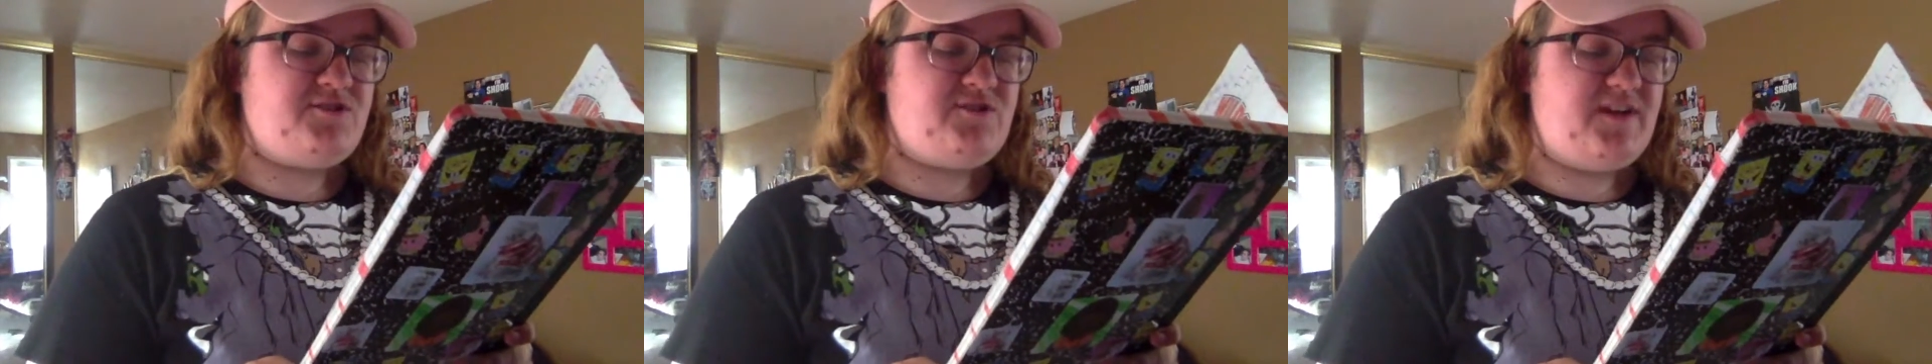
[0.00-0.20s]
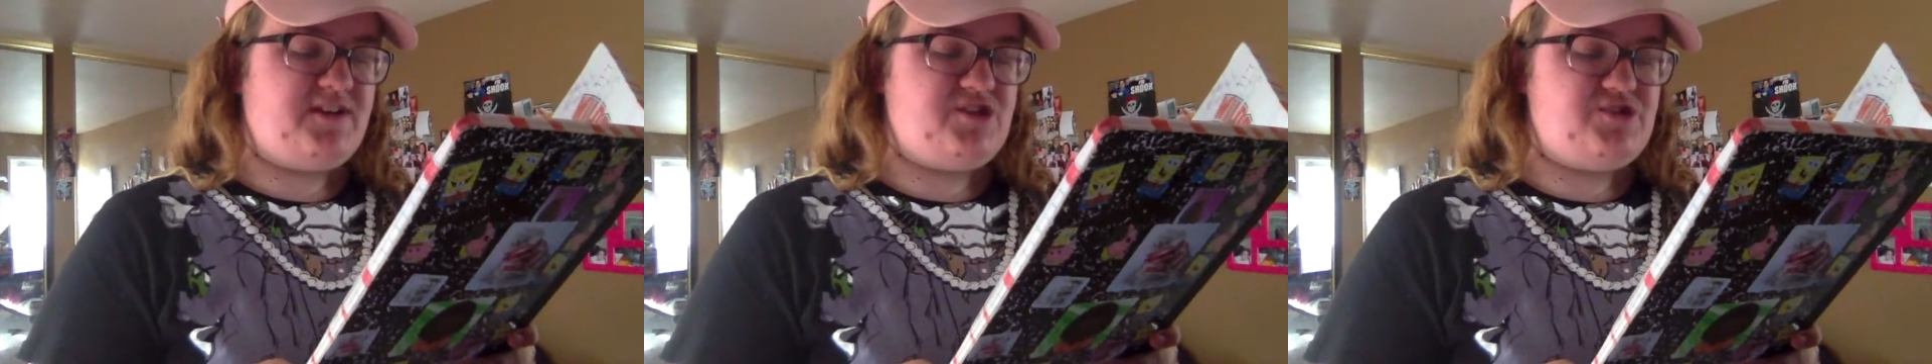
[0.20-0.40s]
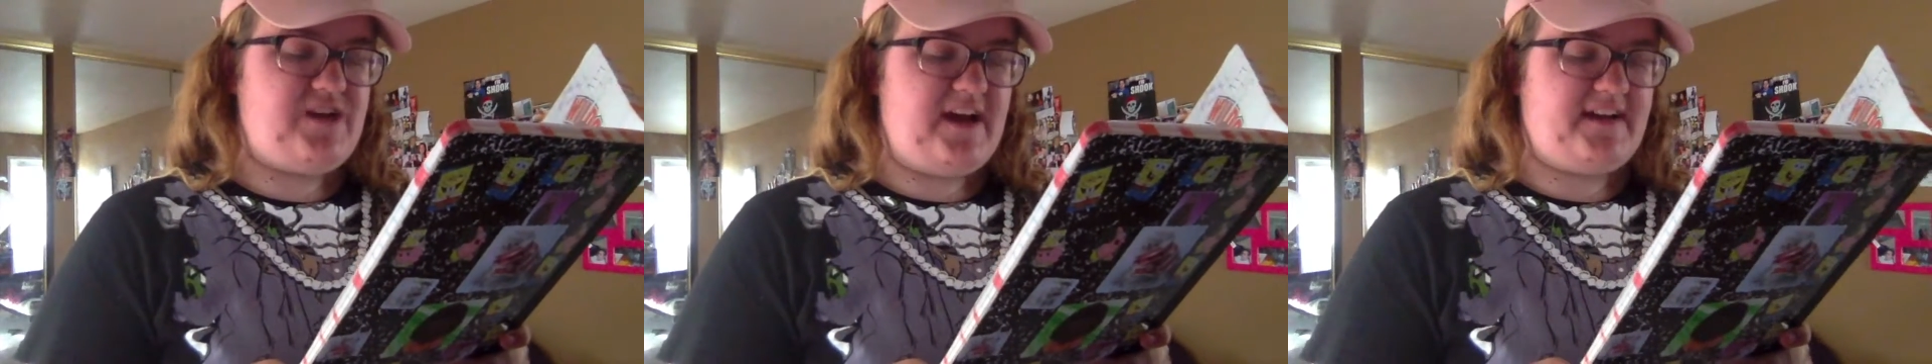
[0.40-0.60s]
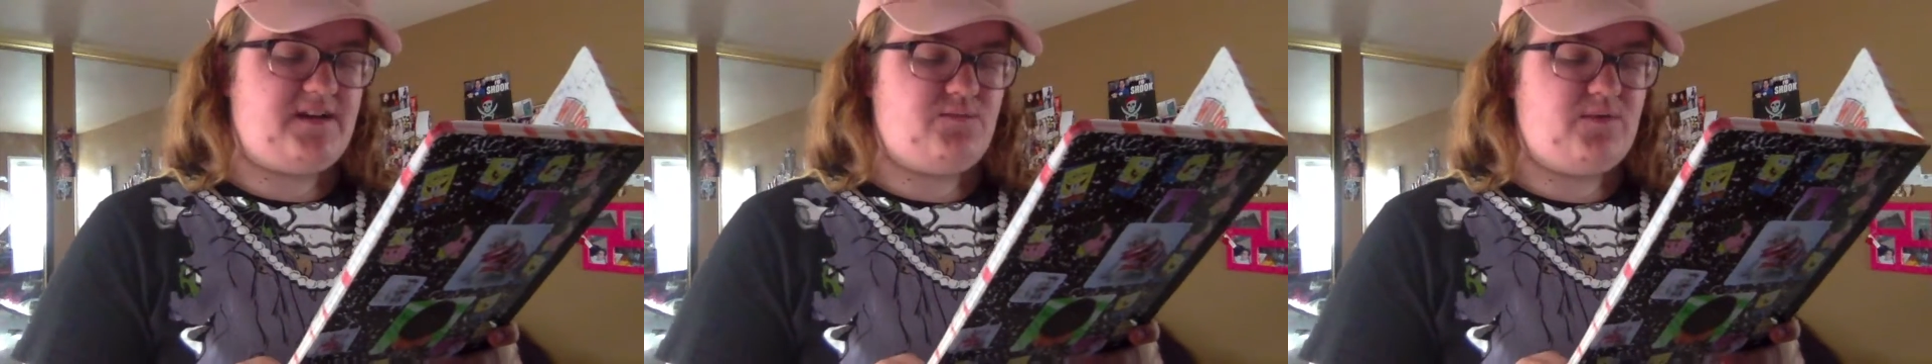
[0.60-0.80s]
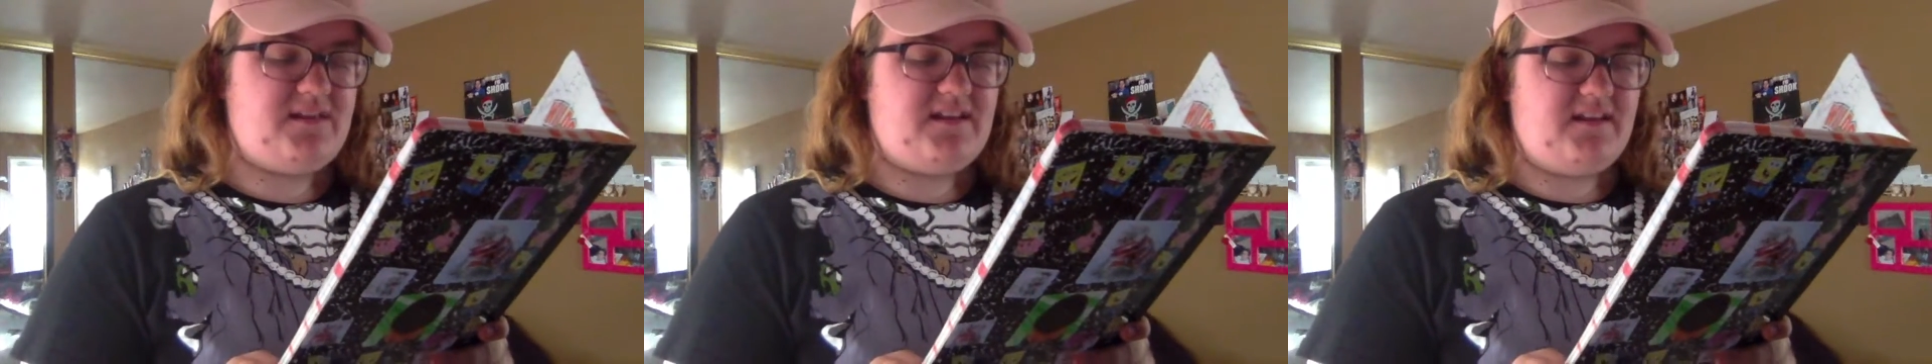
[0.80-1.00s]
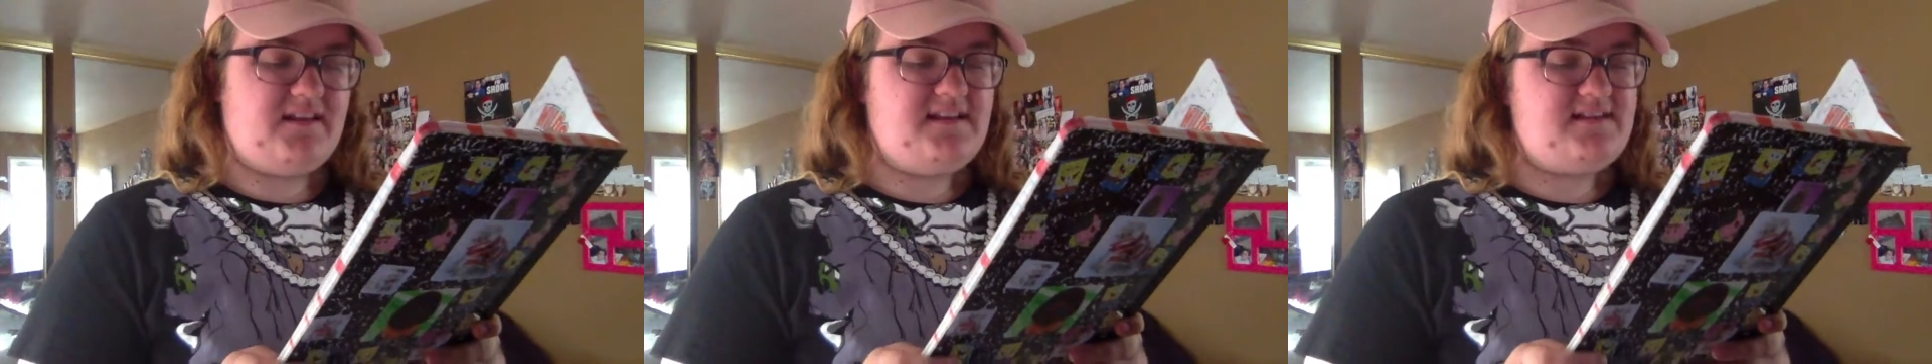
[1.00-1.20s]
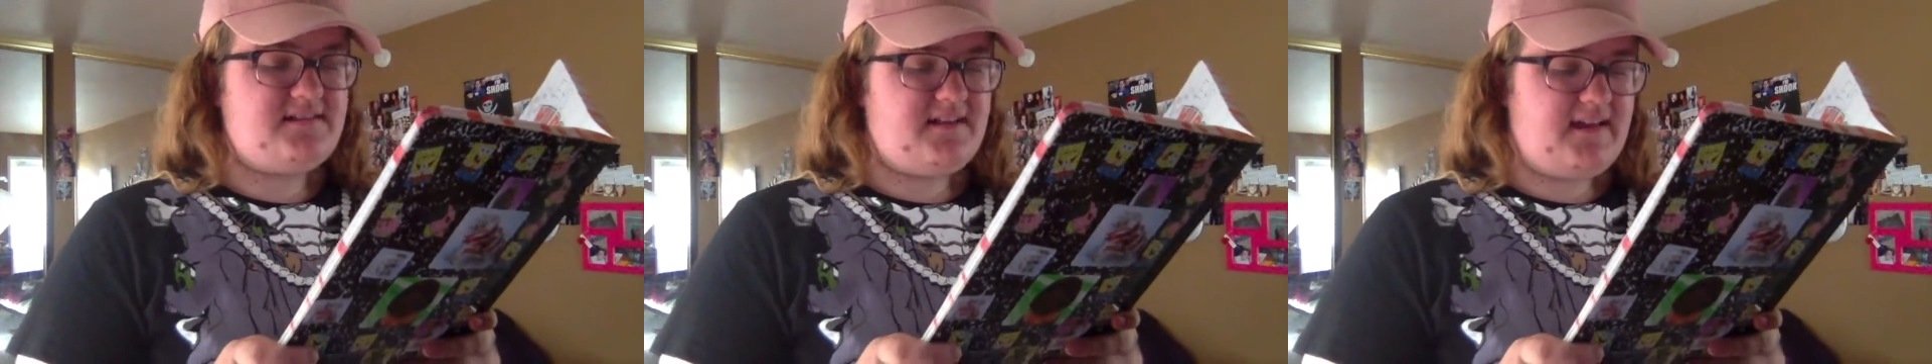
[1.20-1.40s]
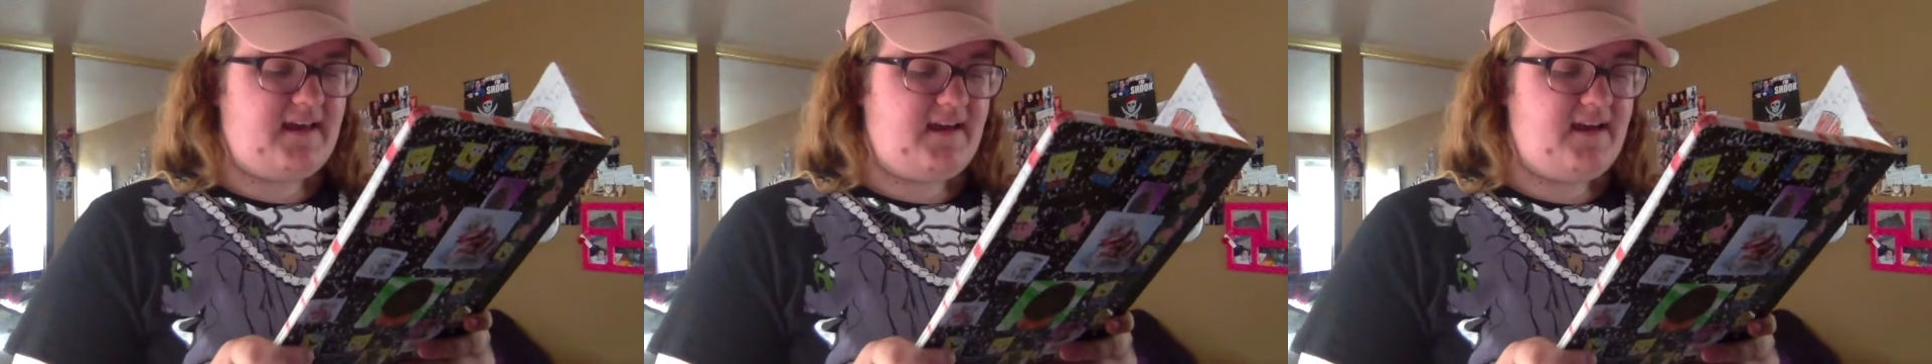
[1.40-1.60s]
Train Your Dragon with Elise
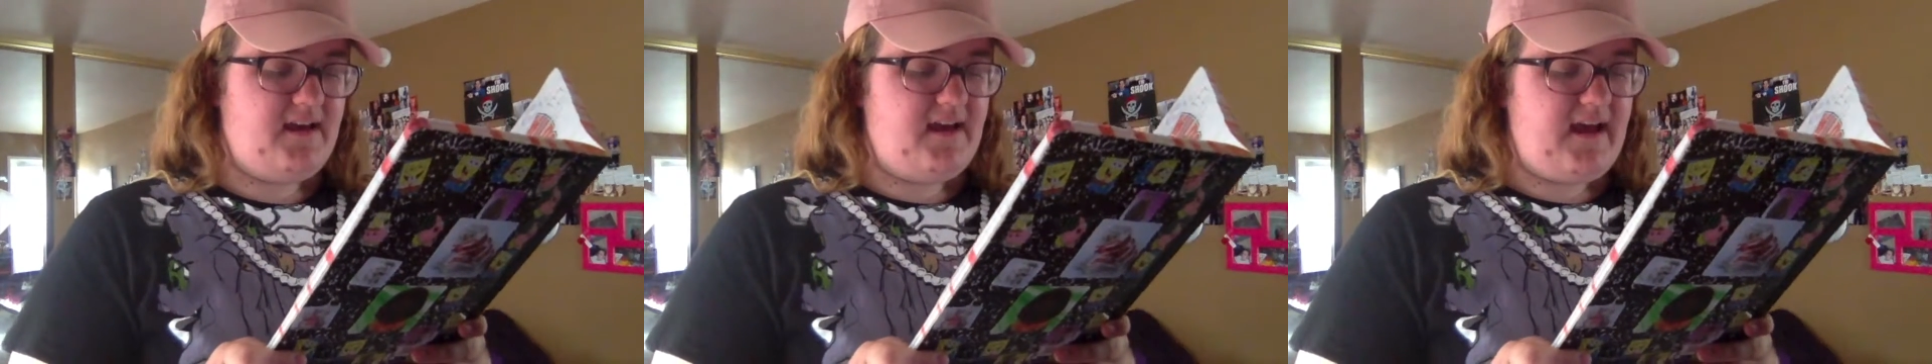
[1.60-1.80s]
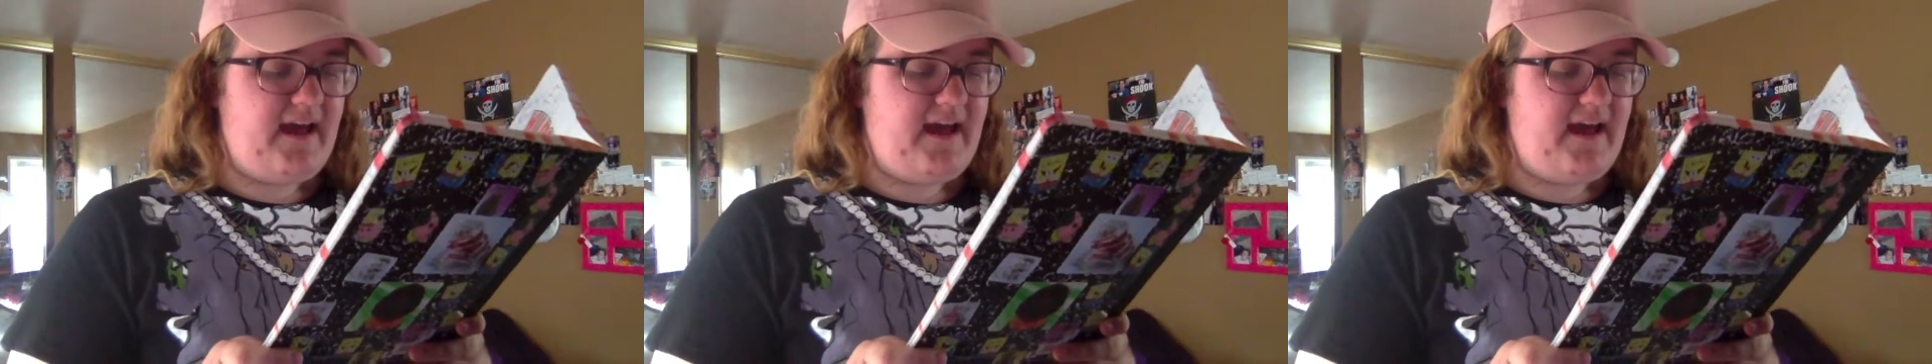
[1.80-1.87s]
today.